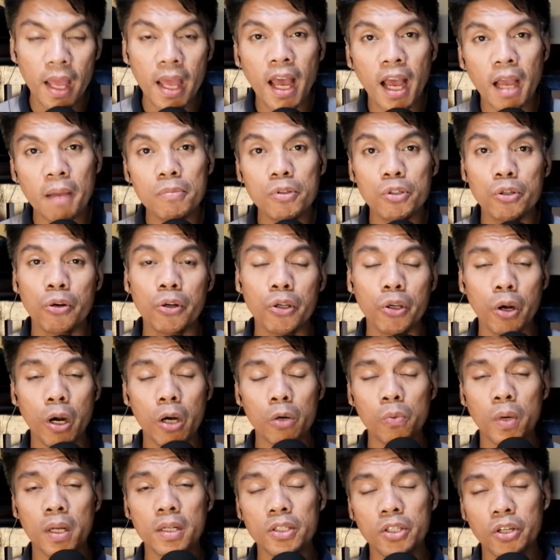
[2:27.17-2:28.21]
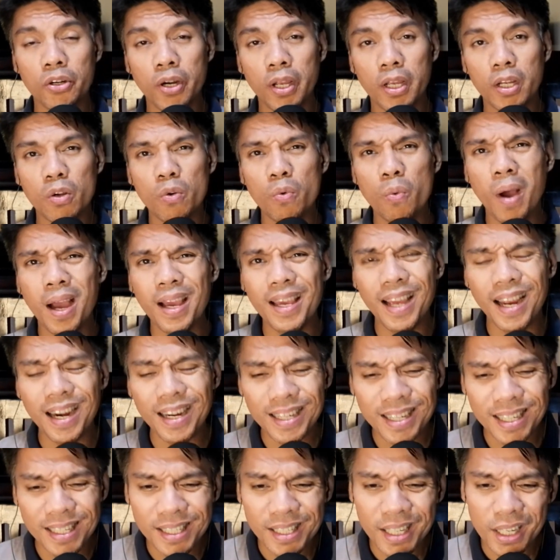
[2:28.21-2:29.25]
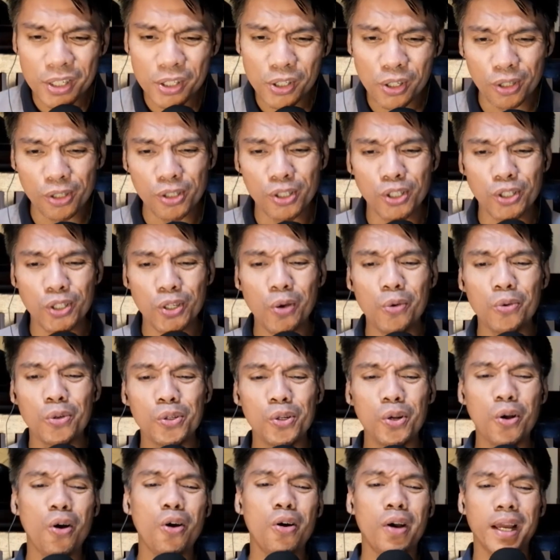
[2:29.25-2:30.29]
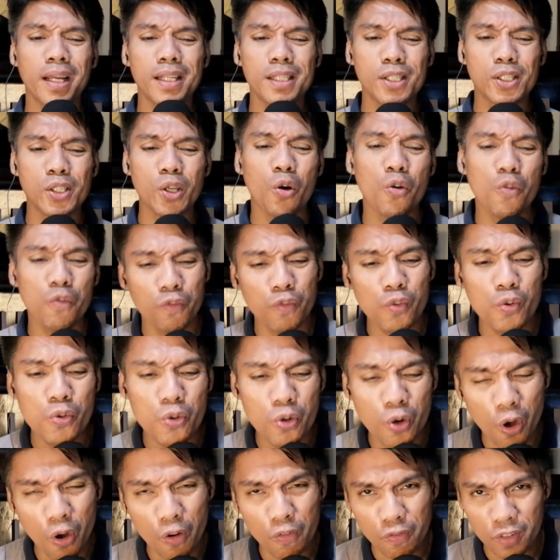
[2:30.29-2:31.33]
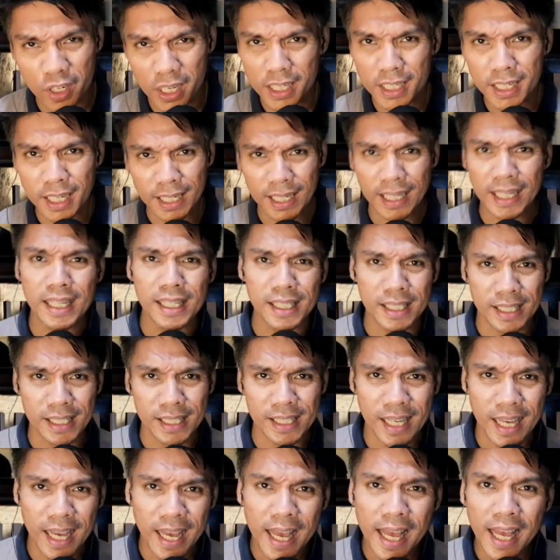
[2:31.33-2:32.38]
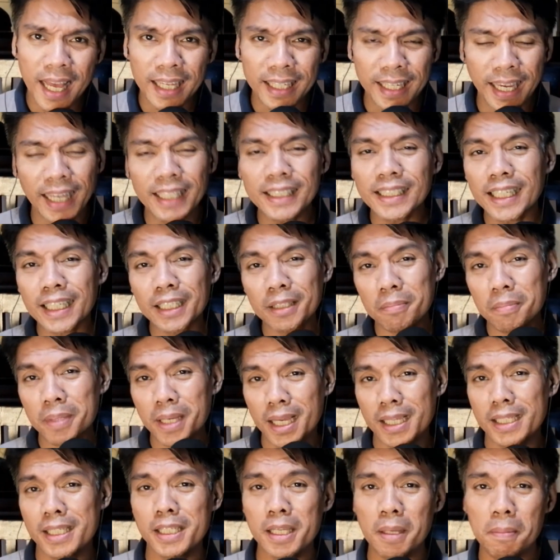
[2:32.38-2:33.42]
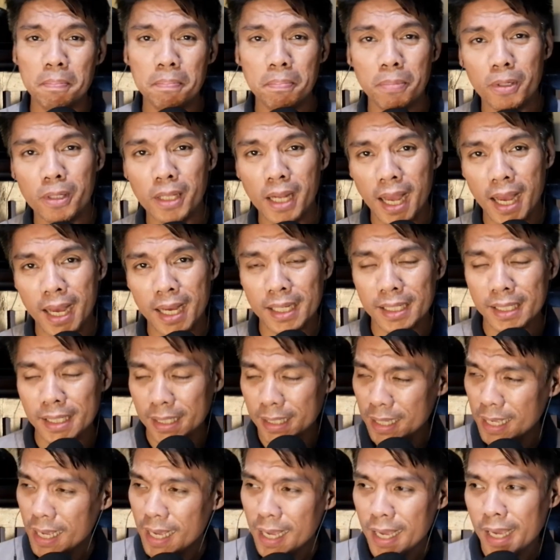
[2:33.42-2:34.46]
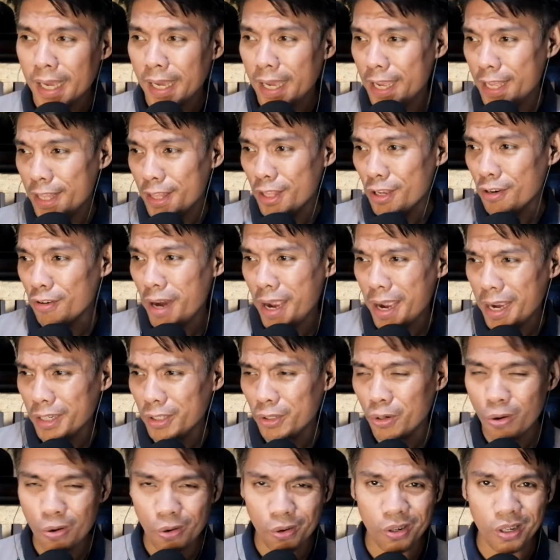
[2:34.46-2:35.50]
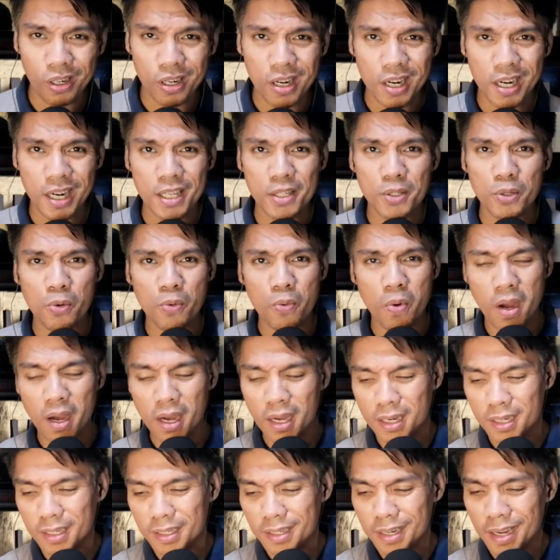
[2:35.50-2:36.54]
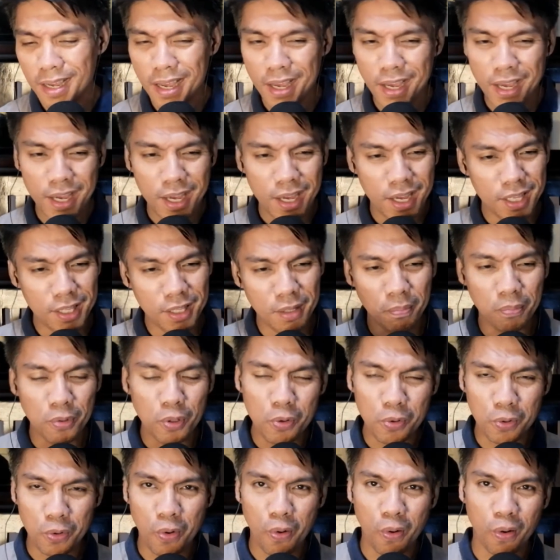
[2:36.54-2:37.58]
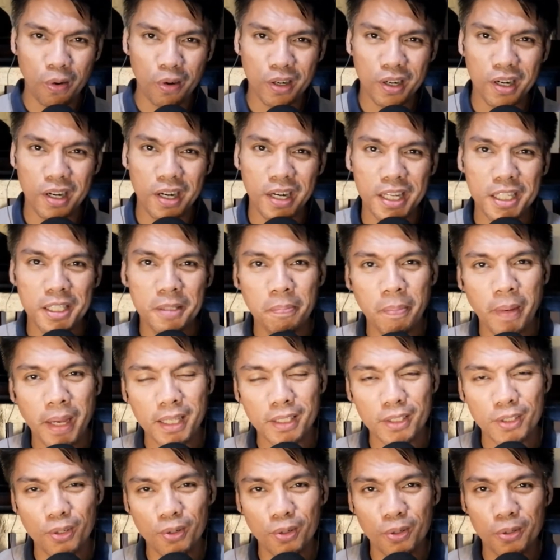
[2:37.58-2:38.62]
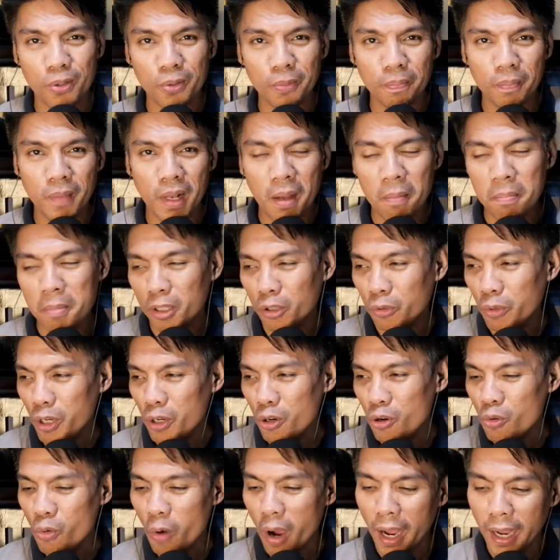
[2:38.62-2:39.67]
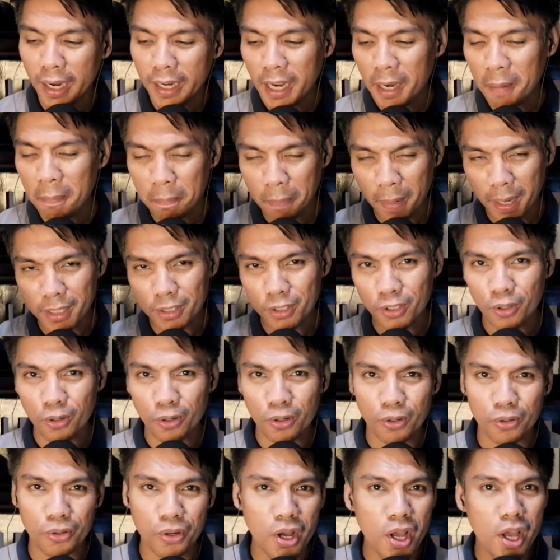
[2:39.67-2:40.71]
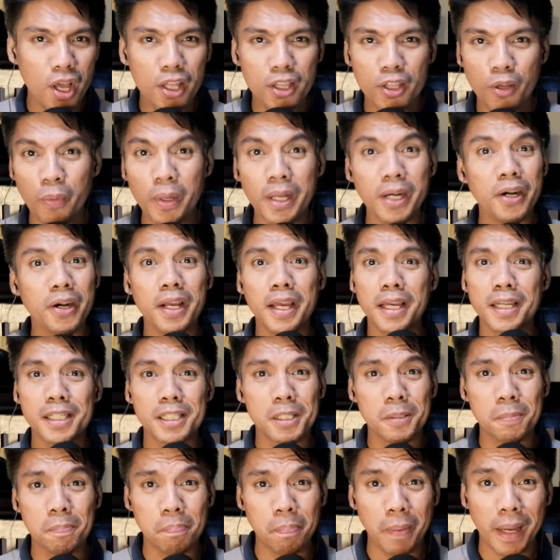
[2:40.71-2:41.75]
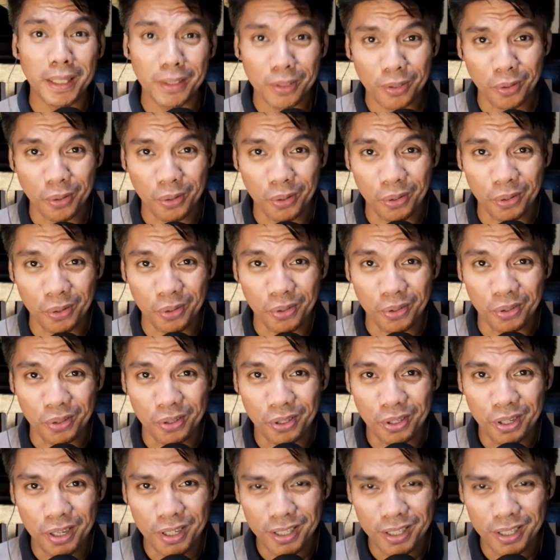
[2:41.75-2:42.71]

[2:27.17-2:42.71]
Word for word: I'm sure you are wondering, why are decisions so long and so full of legalese? Can't it be as simple as, in the red corner is Juan, in the blue corner is Pedro. Between Juan and Pedro, the winner is Pedro.